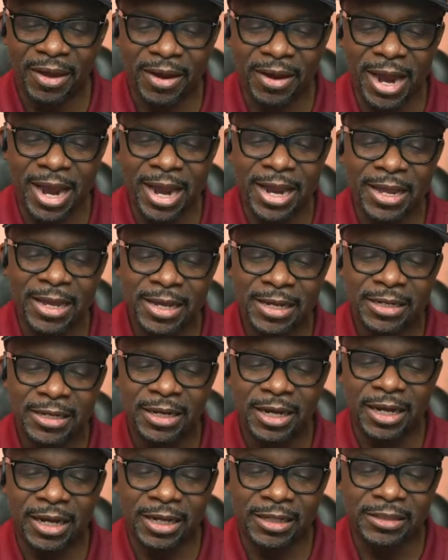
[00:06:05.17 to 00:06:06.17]
All right.
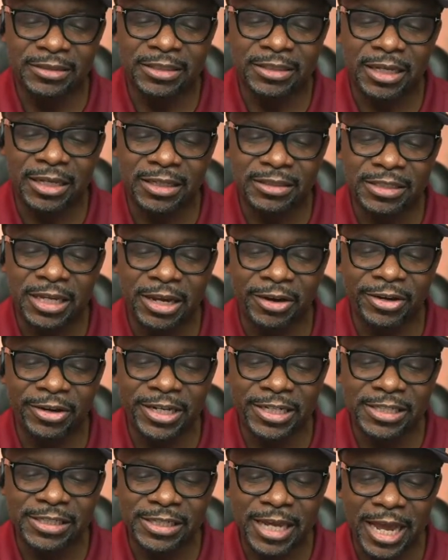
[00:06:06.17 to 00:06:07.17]
Uh, T-
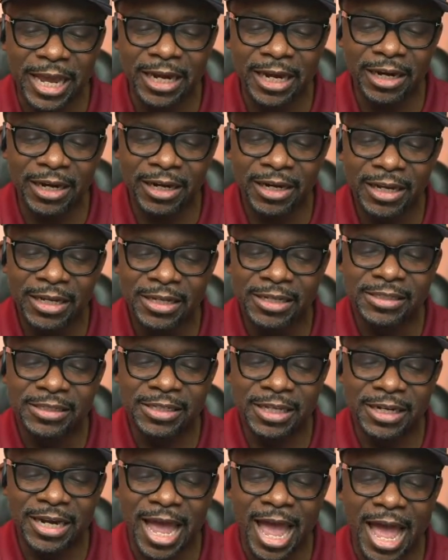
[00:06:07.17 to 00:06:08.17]
Terry is Taylor
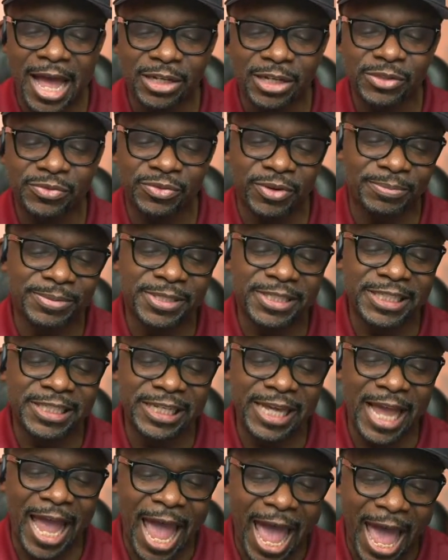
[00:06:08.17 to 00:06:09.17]
is in the house from
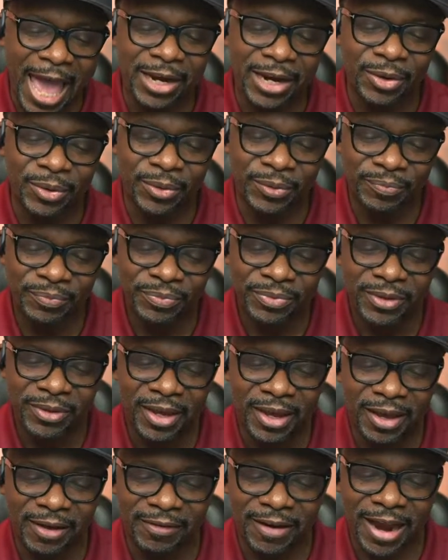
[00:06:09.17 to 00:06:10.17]
Seattle.
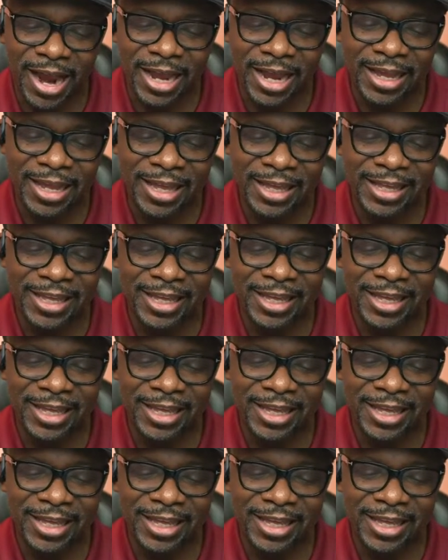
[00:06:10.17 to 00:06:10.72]
All right.